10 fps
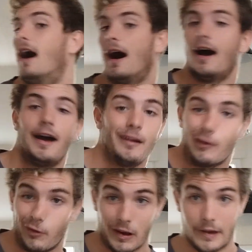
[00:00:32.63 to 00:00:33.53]
I don't know
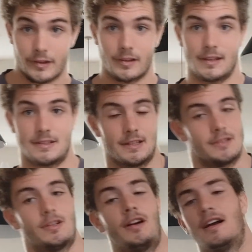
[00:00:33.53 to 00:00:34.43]
what either of these things
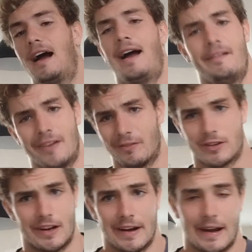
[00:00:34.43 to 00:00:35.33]
are. I've never
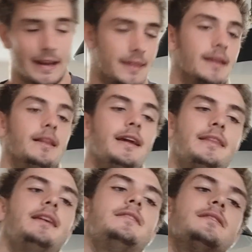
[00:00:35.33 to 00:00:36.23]
done anything like
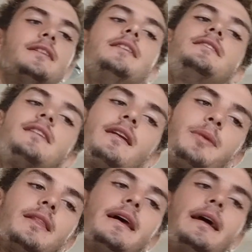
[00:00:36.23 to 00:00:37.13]
this. It's gonna be
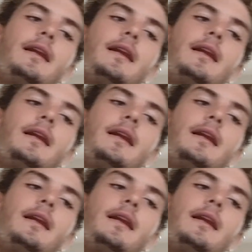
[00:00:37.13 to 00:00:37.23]
lit.